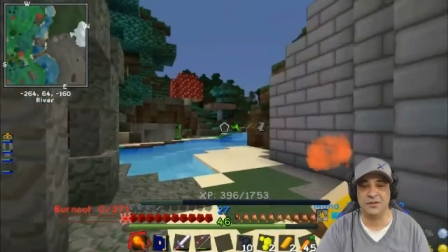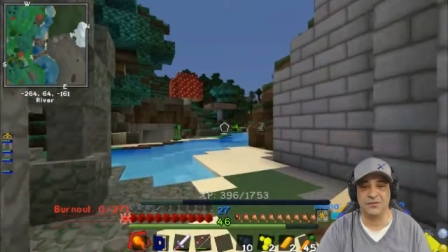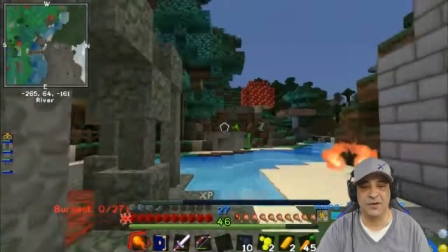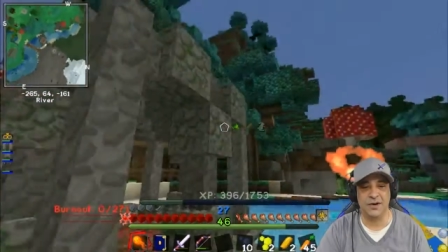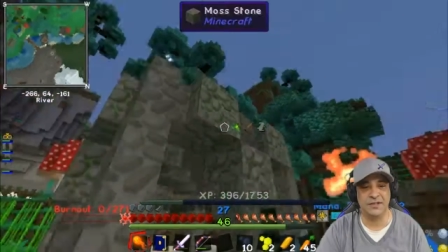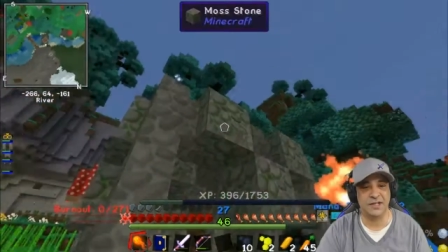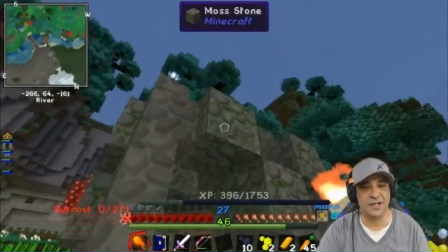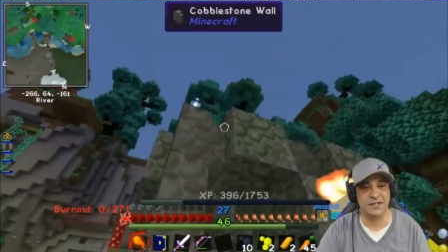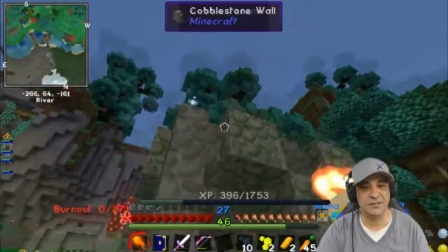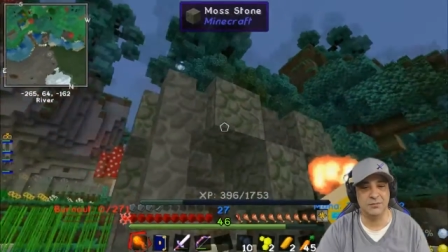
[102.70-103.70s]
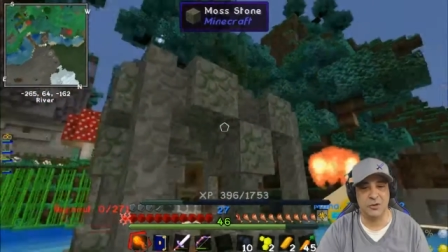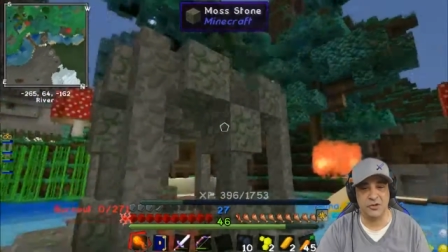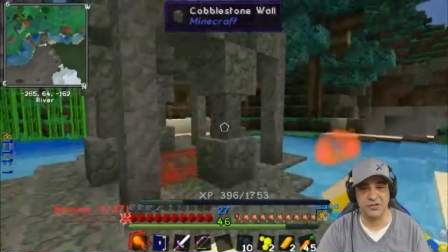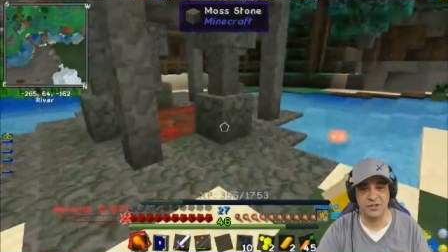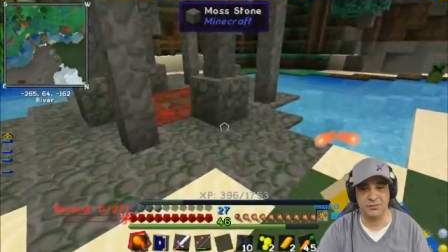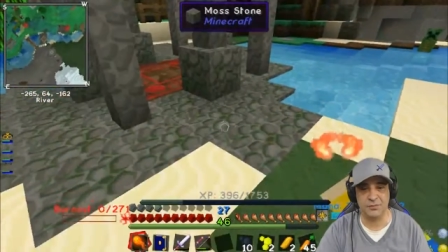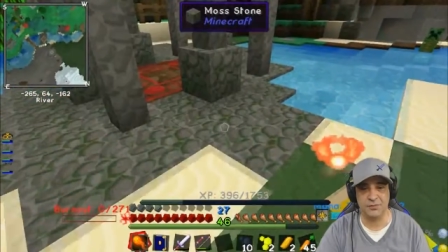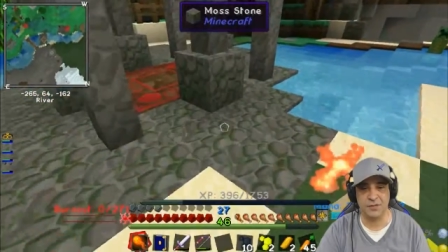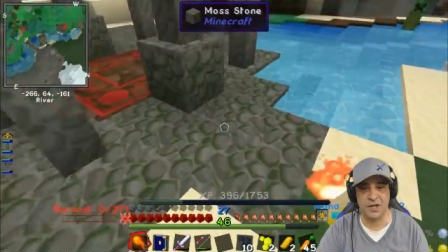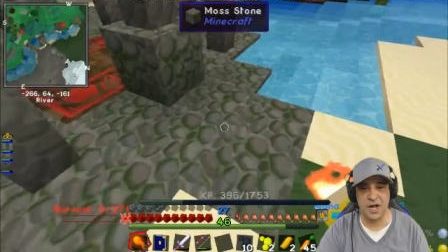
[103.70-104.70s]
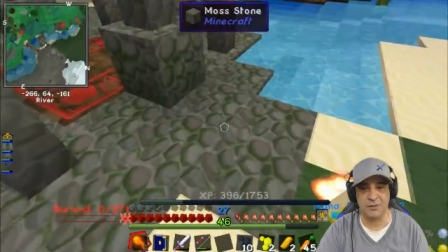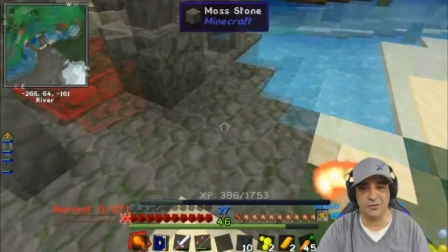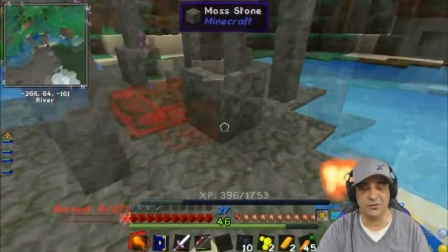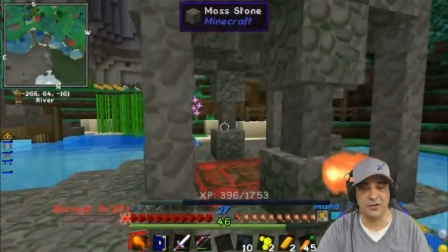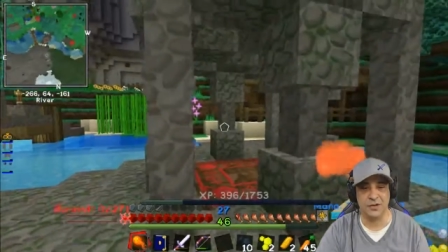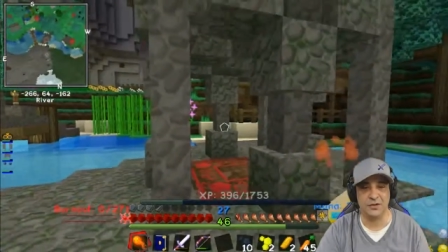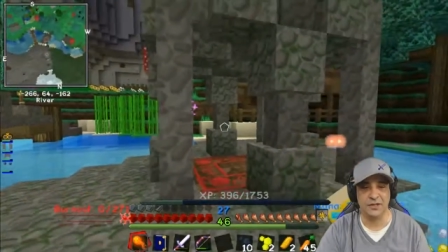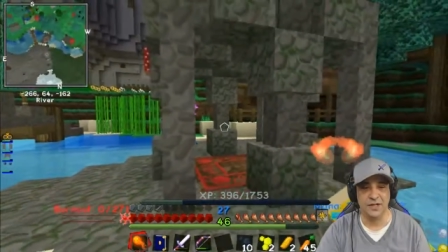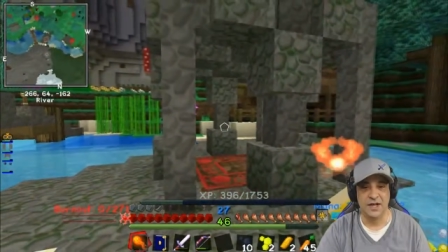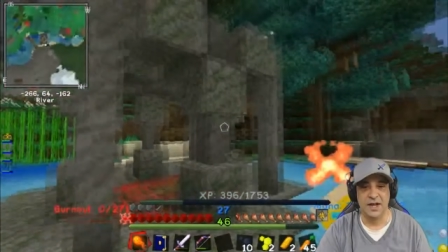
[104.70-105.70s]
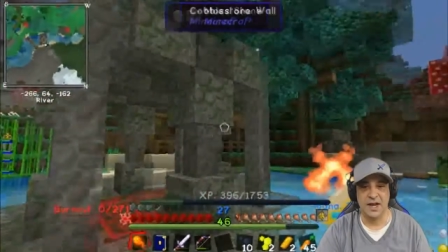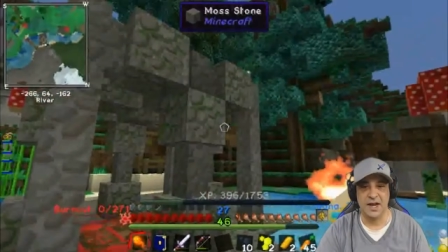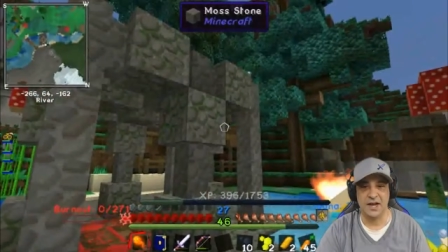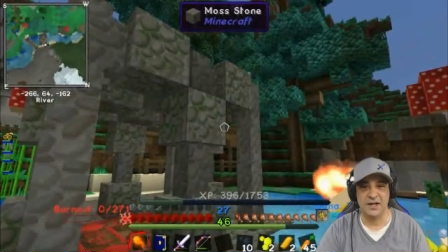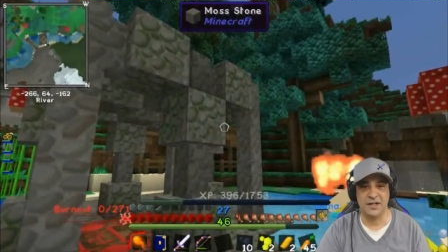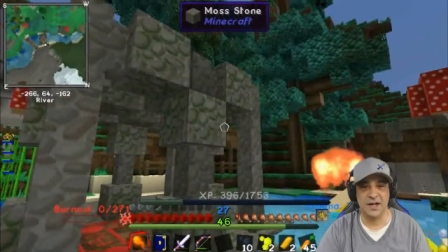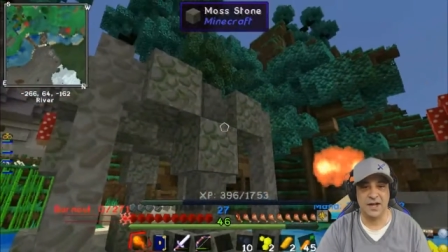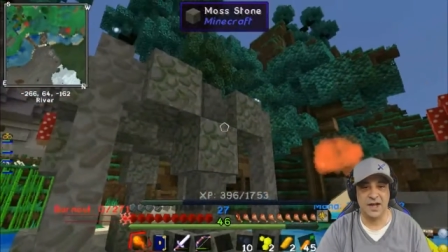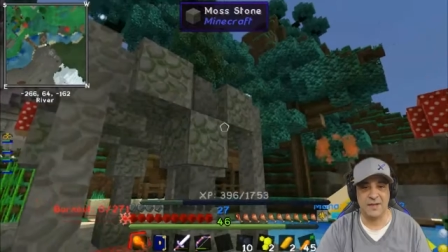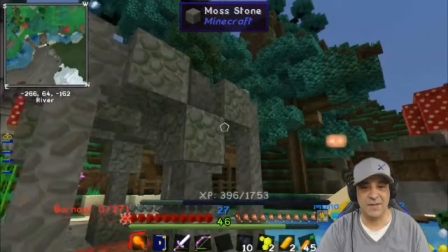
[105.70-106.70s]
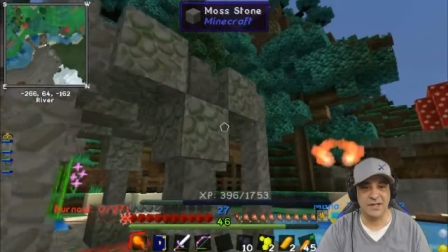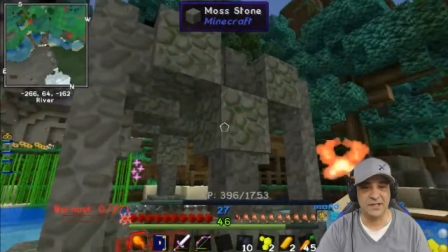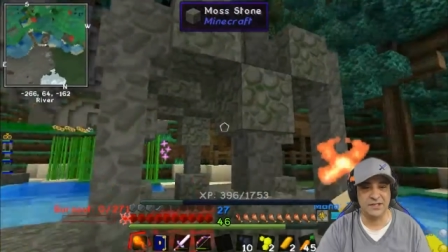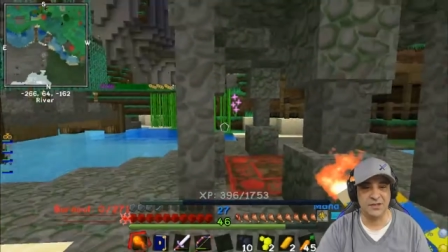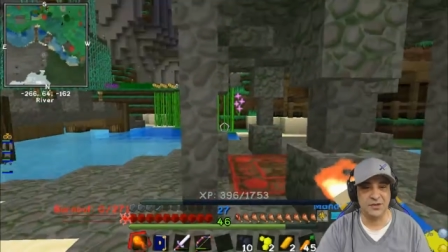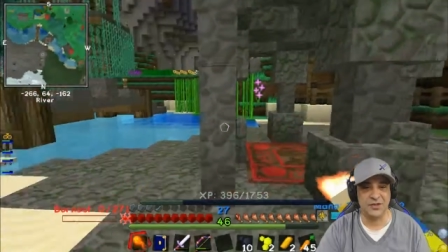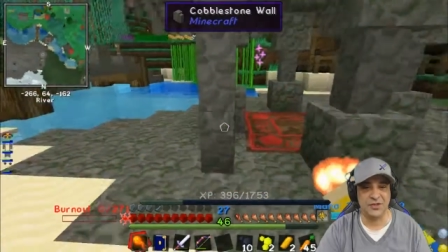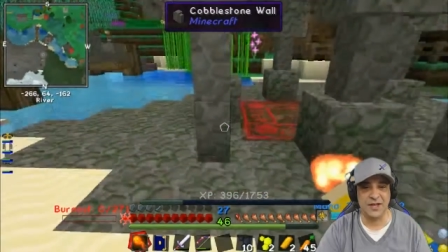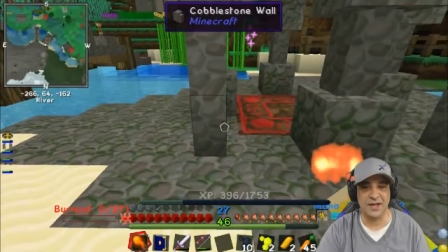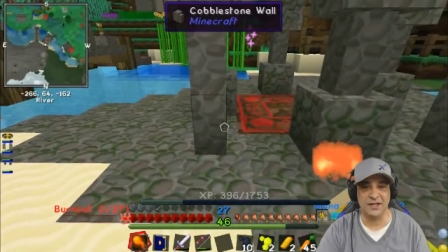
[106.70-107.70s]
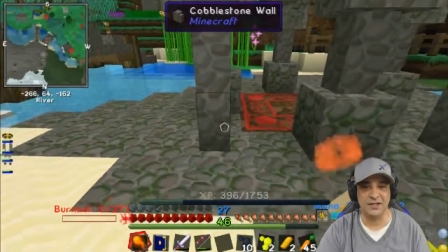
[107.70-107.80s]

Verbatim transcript: the forest. I got some mossy cobblestone. And uh, I made this little thing. It